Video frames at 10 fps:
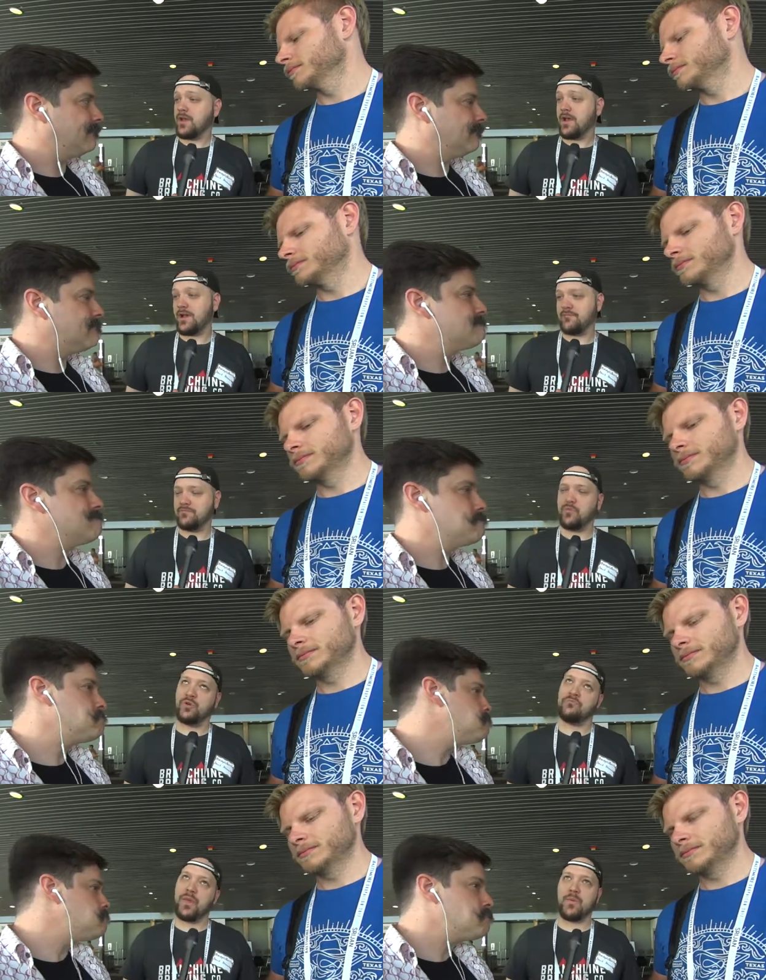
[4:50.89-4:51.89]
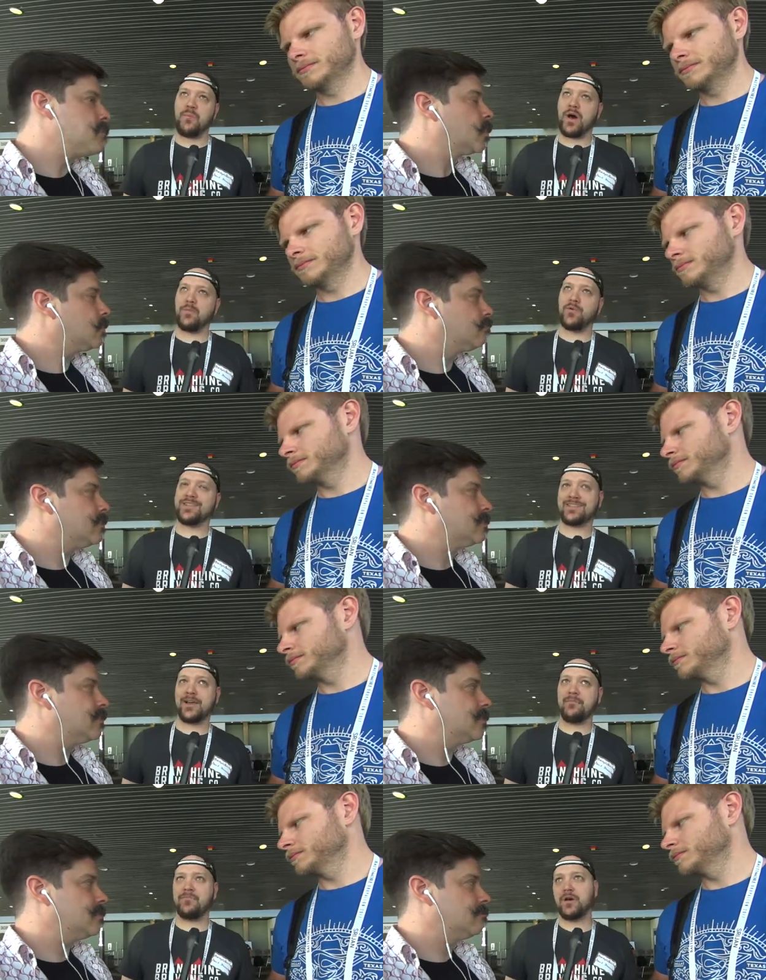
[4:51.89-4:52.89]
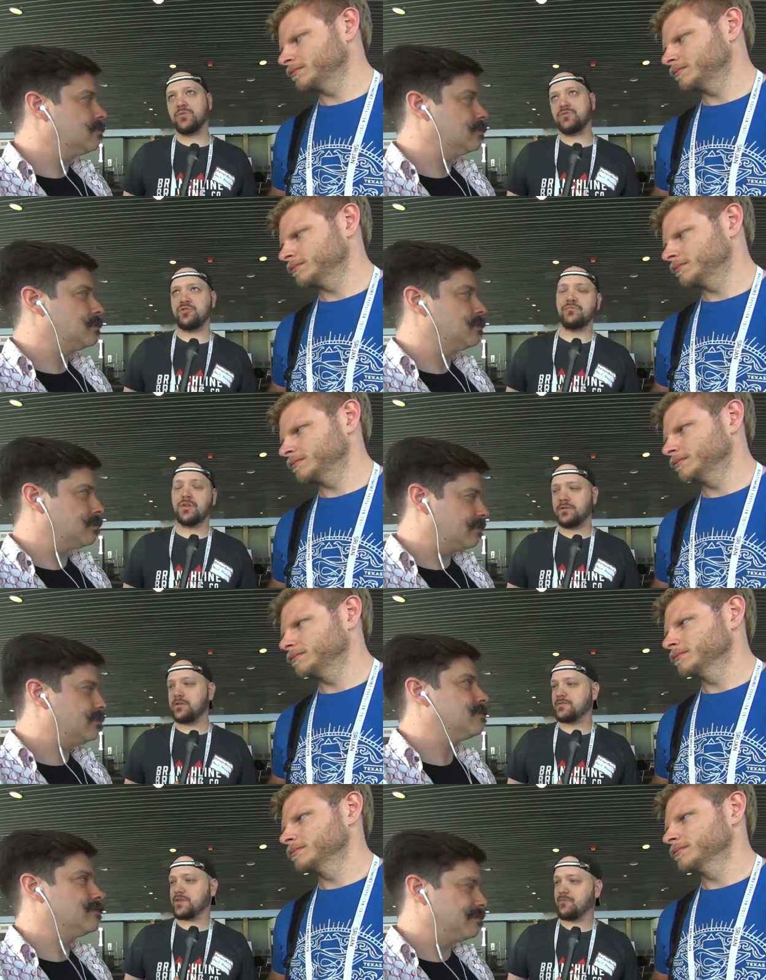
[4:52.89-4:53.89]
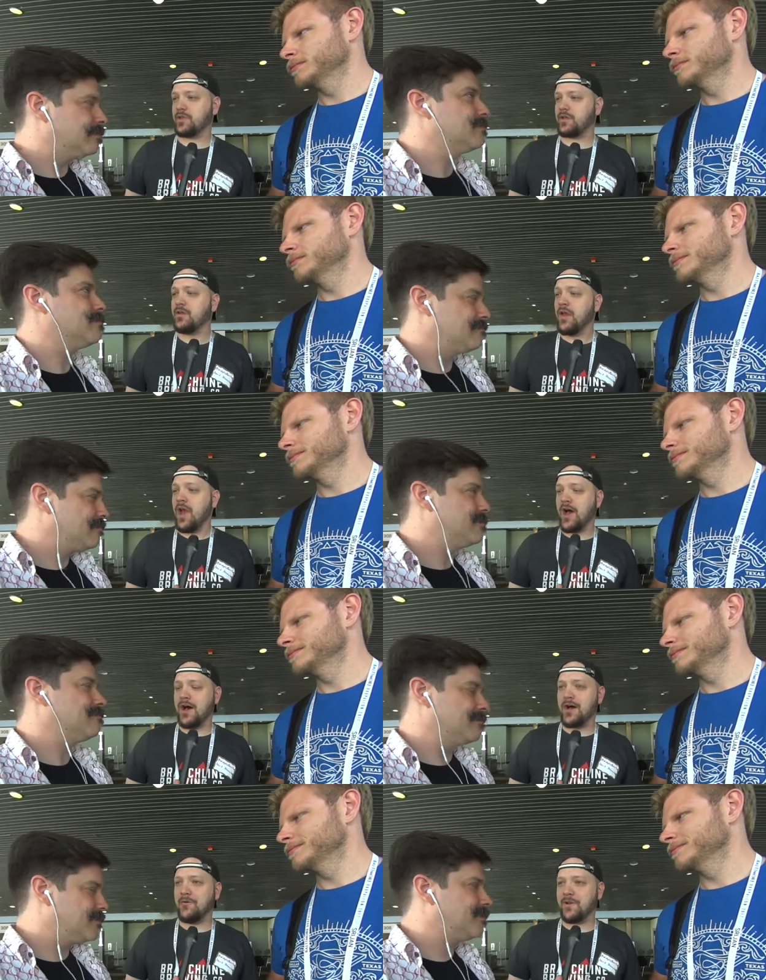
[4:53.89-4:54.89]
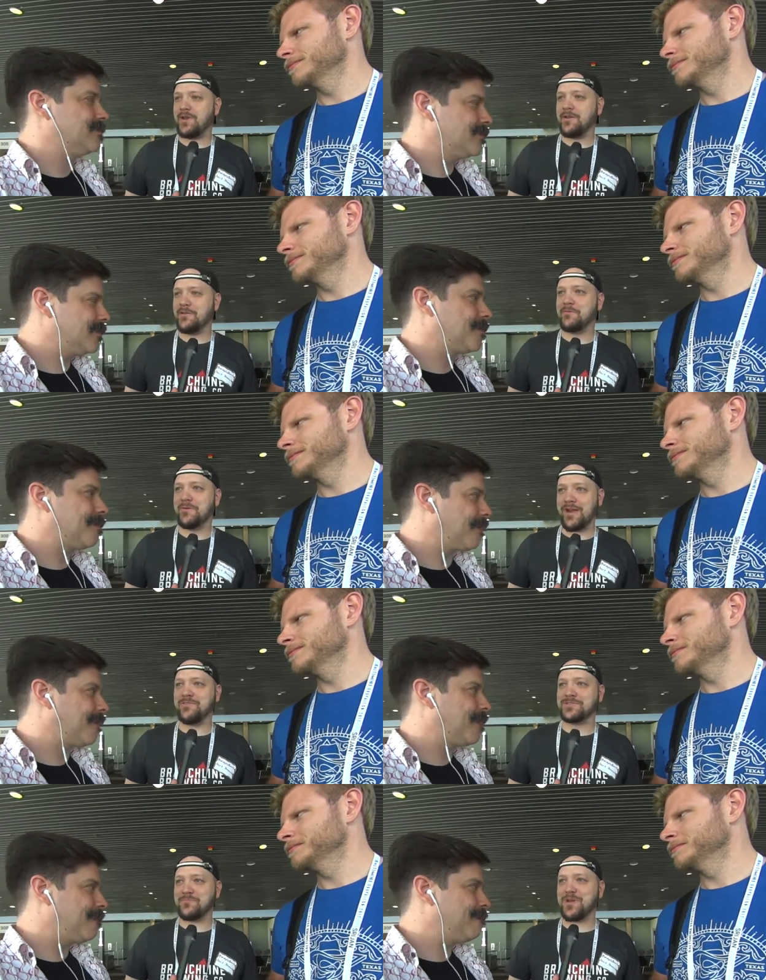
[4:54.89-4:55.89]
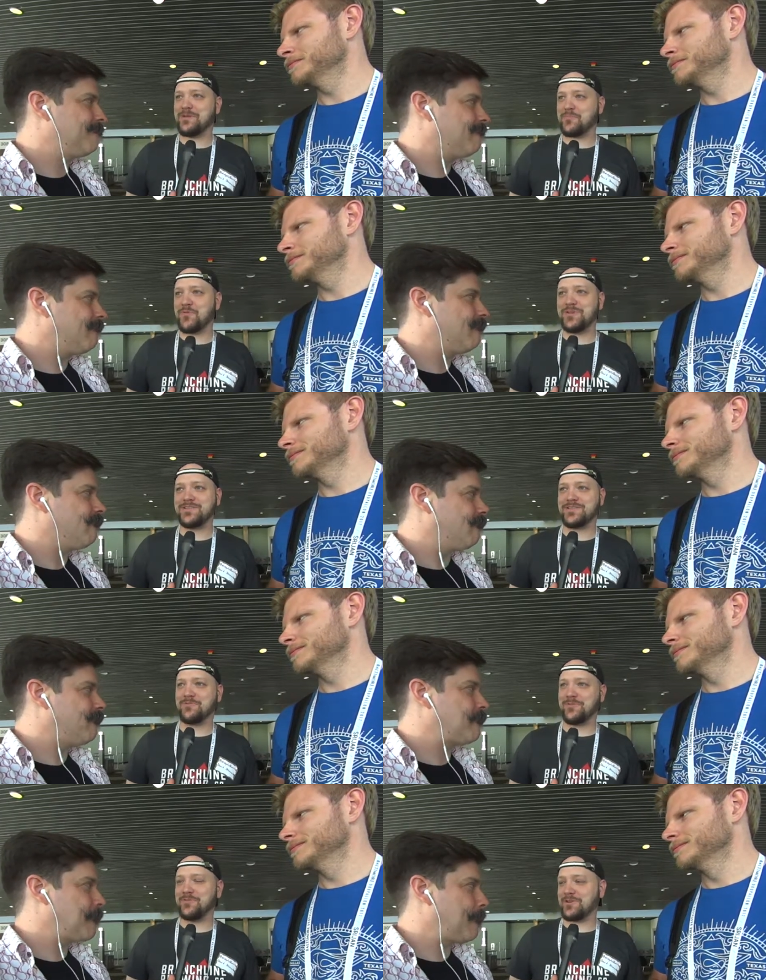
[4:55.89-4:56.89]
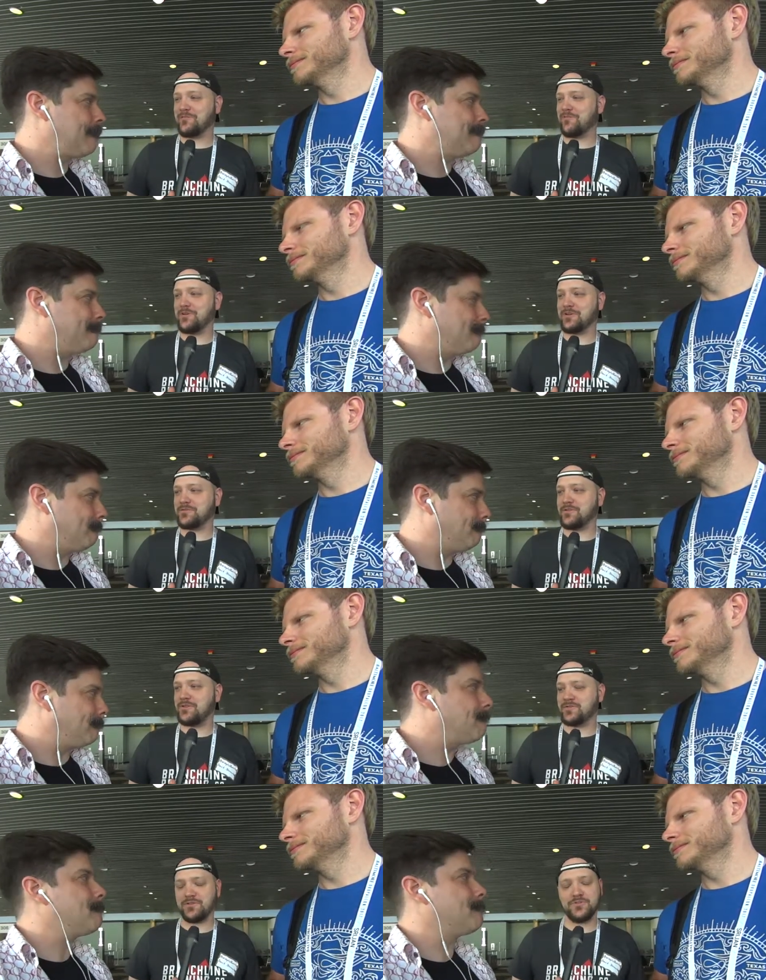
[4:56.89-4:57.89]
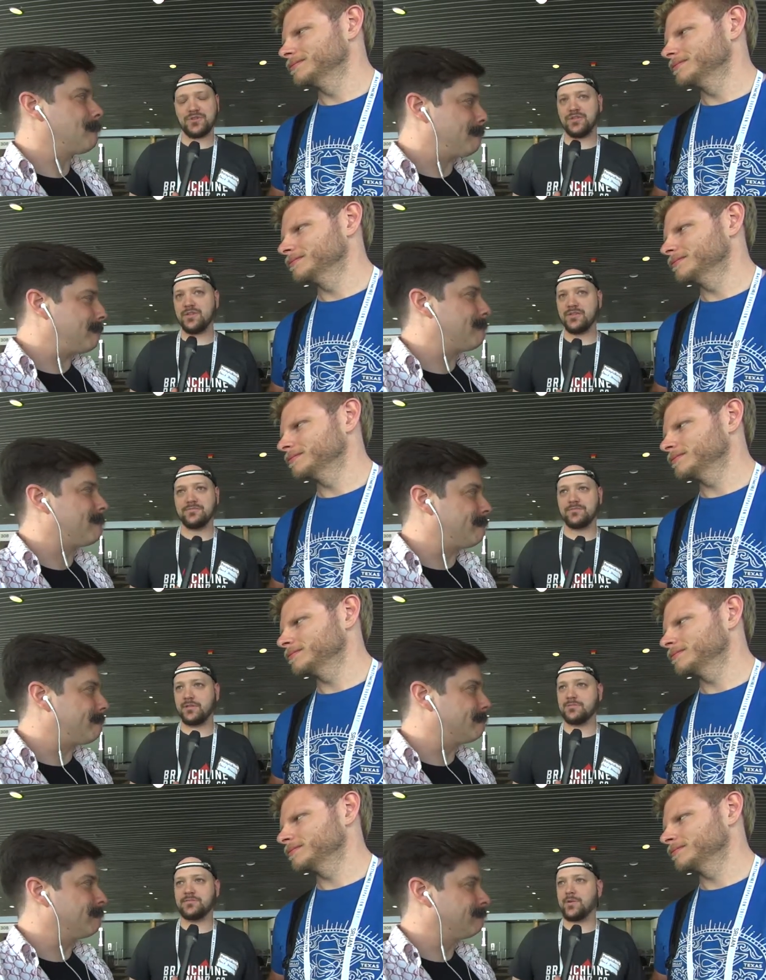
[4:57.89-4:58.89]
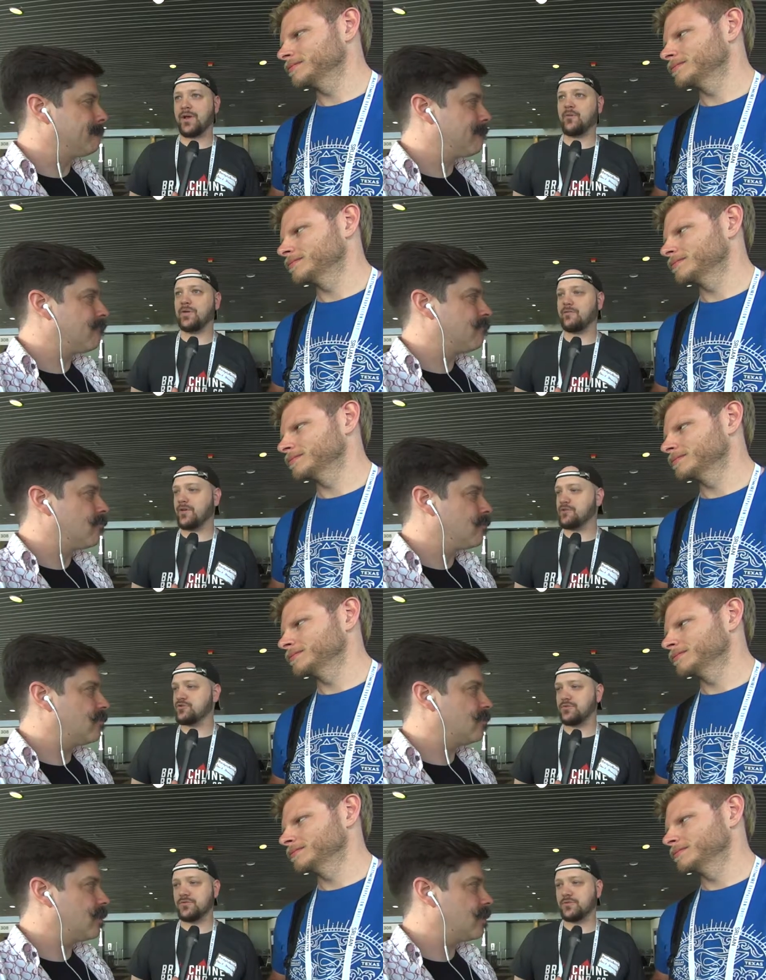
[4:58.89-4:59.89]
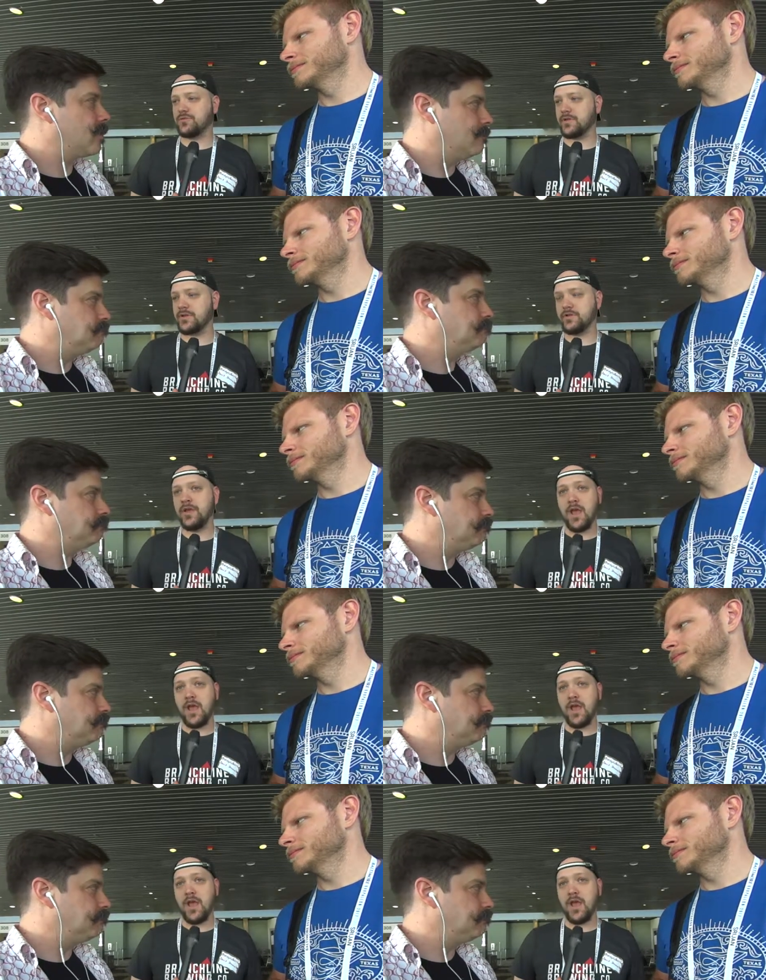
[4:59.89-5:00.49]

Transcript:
Speaker 1: Um, well, maybe Mambo at the time, Mambo Joomla, you know, same thing. Uh, we we were having some pain points, and we were looking for an alternative solution, and you know, somehow we found Drupal, and